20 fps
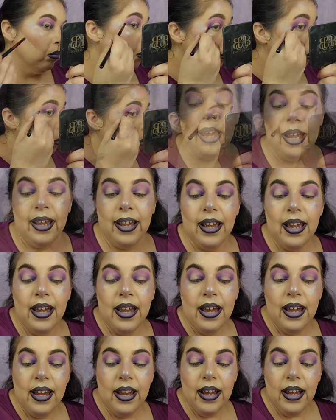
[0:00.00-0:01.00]
Okay,
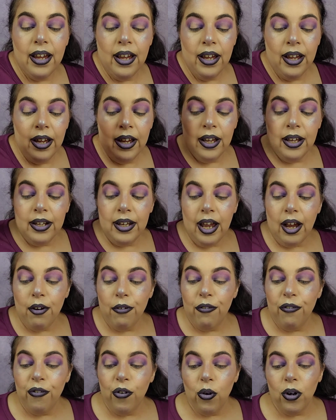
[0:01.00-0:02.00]
now
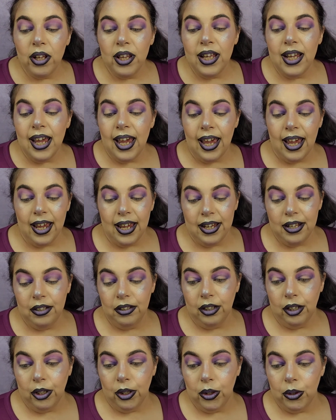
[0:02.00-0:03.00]
for the
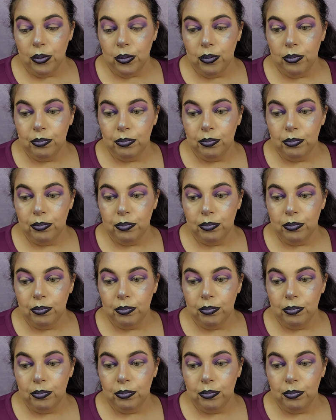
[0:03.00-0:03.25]
halo,